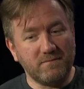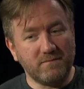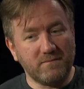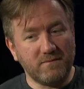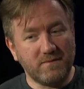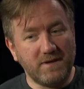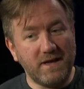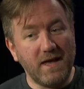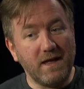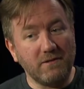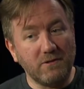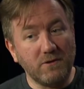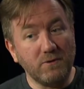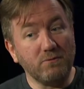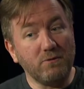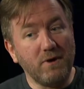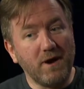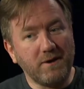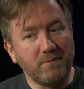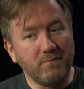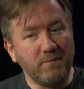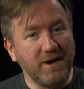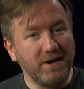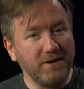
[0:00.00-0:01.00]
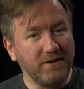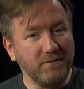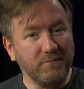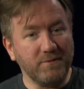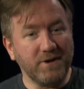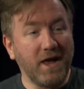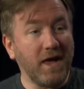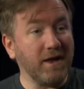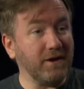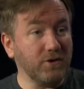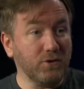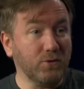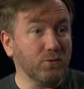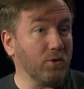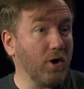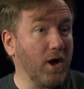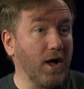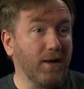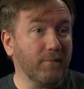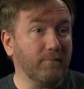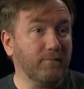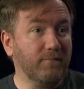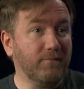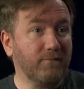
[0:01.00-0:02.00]
yeah, Lou recommended him, and I knew
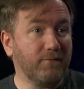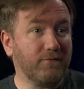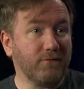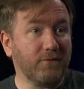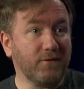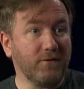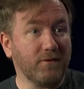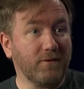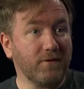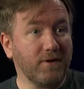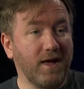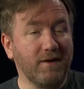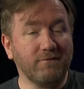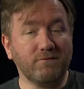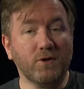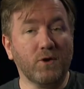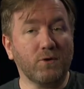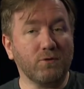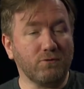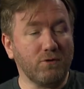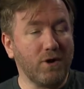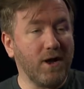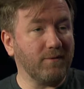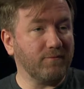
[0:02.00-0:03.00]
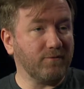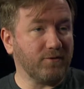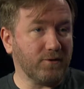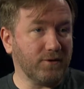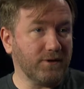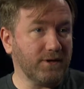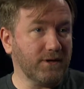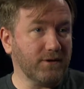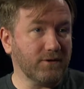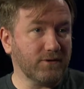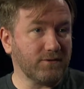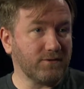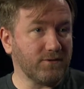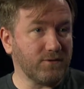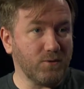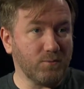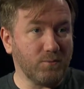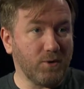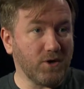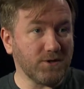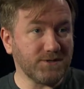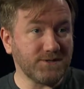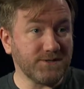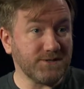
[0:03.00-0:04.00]
Rob for I've known Rob for years through
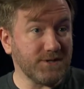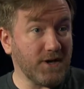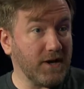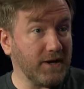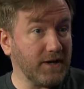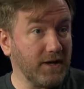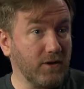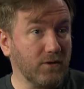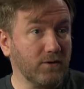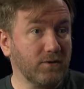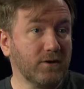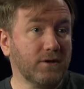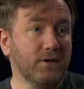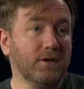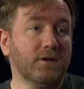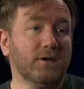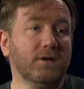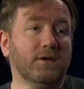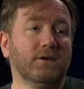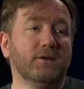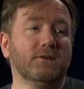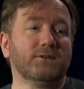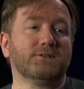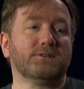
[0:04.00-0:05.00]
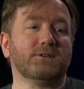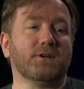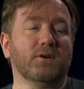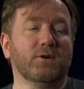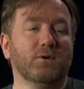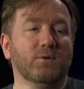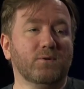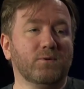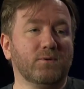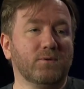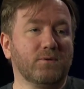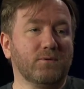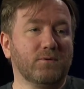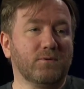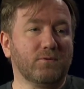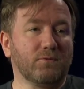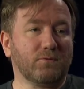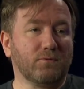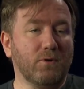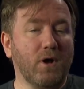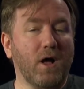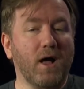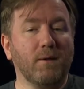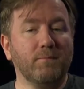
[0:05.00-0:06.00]
Parsons Audio. So
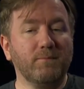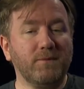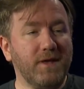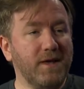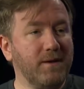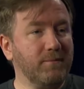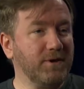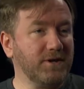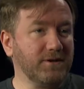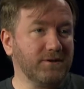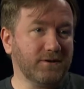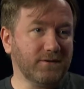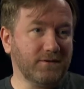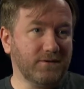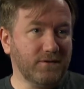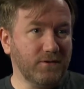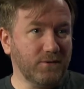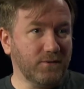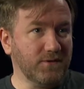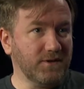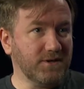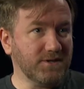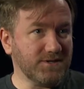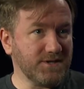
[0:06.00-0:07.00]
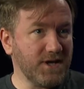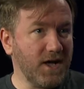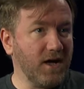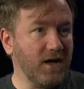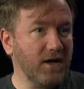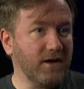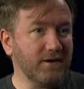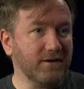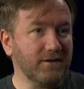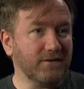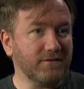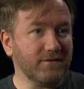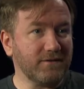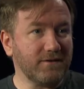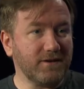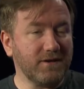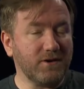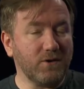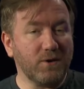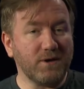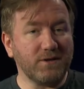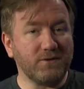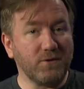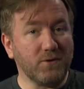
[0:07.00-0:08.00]
Rob came in to do the design, and you
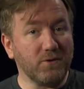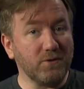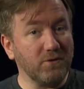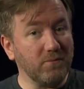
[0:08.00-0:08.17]
know, I told